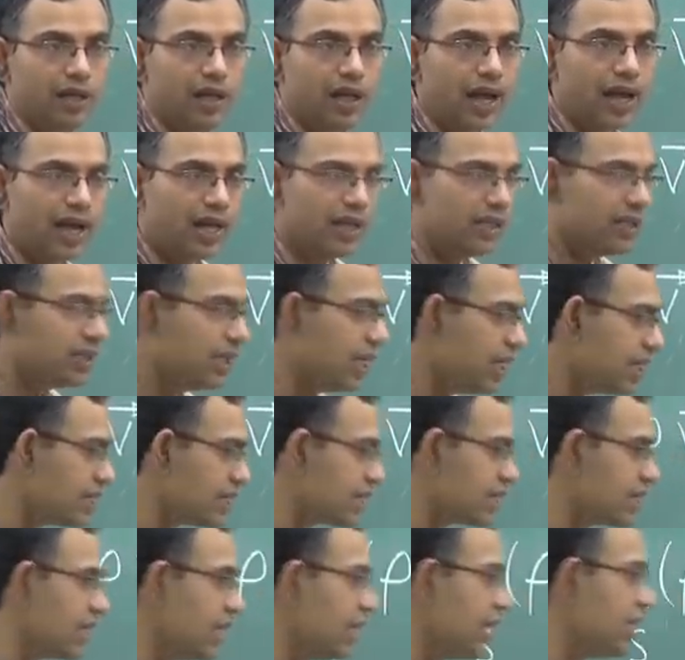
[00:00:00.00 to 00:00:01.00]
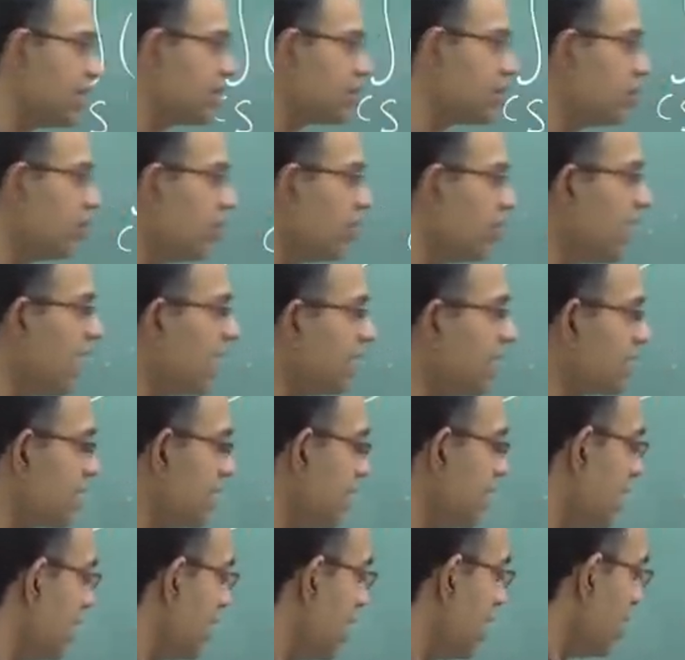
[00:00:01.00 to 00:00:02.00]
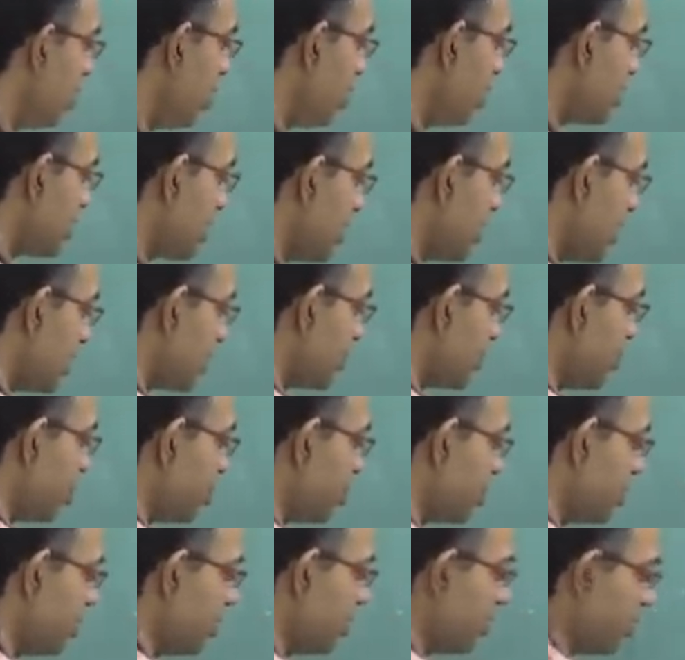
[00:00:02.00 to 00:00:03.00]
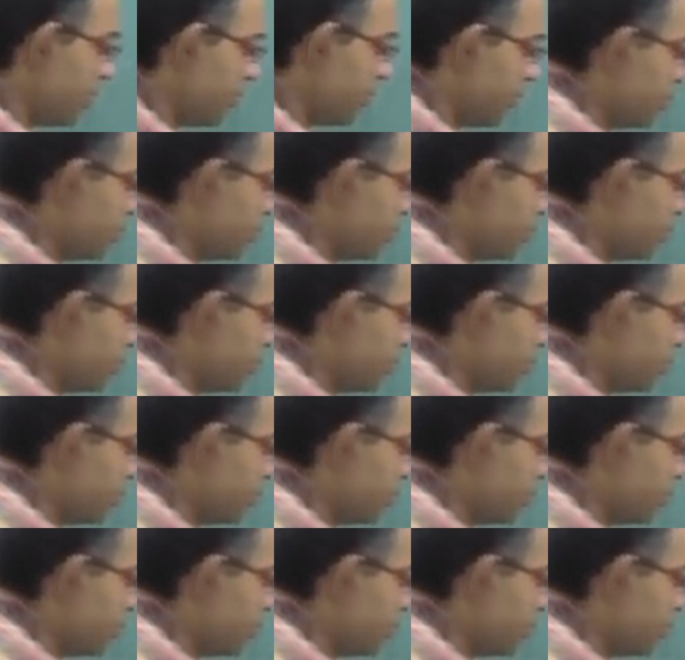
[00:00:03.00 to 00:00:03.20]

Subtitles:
and this is known as Reynolds transport theorem.